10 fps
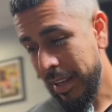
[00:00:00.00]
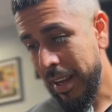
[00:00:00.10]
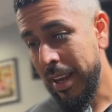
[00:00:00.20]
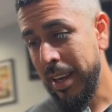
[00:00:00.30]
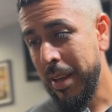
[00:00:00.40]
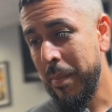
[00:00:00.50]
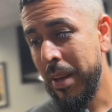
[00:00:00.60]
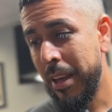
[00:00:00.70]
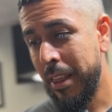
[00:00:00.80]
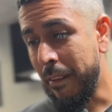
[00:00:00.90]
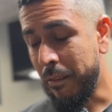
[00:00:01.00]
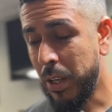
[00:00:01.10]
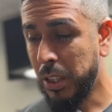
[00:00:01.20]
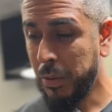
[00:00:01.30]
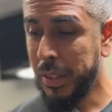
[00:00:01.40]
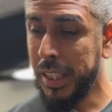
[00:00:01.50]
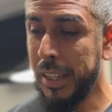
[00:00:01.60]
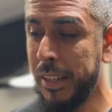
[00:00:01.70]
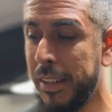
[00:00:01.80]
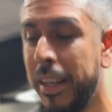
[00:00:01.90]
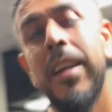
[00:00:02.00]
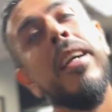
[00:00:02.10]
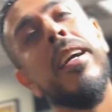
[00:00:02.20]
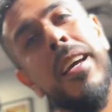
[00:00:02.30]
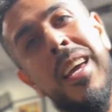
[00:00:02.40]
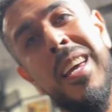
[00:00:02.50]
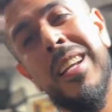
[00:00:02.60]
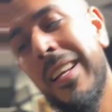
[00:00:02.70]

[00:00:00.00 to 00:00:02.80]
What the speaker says: I am the first one here and